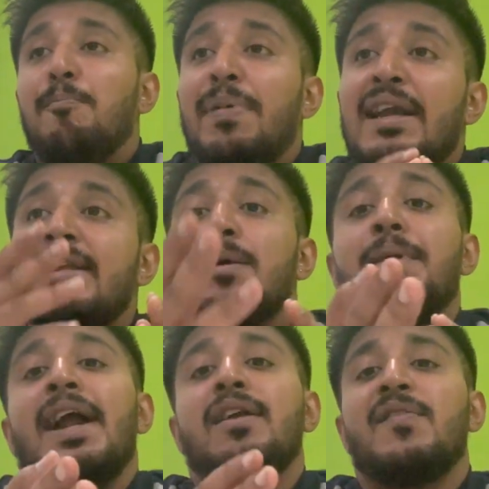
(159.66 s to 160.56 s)
build the
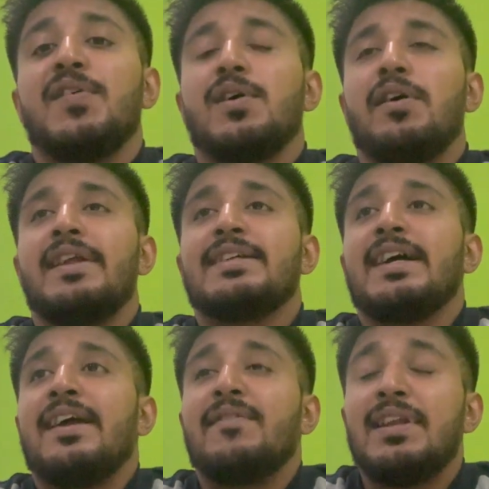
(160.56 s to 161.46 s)
brand of your college.
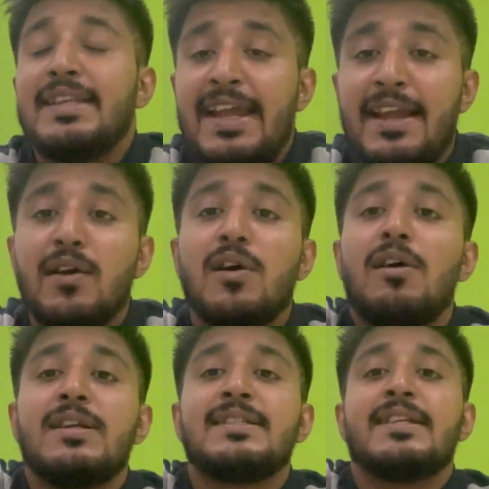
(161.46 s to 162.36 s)
I will take your
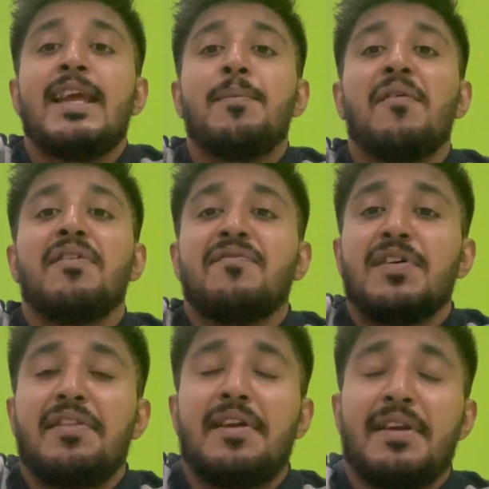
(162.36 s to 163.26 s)
college's name even
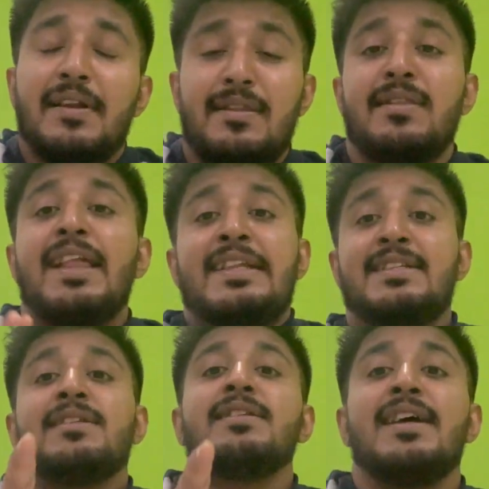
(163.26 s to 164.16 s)
further.
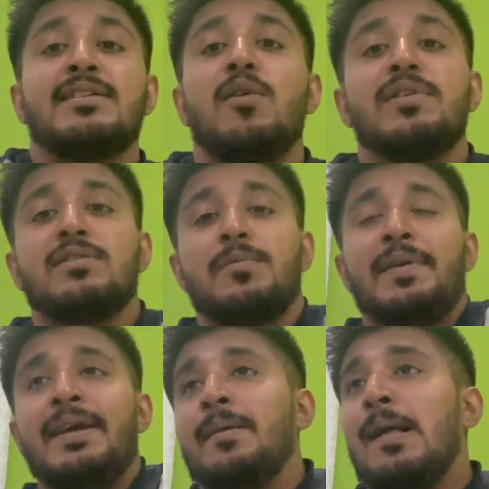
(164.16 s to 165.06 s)
That's that's how it should
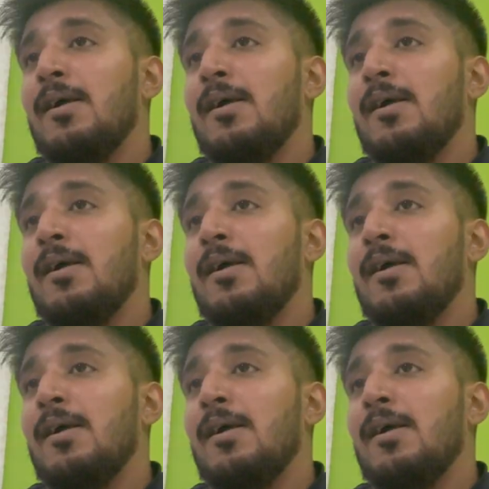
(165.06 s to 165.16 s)
be.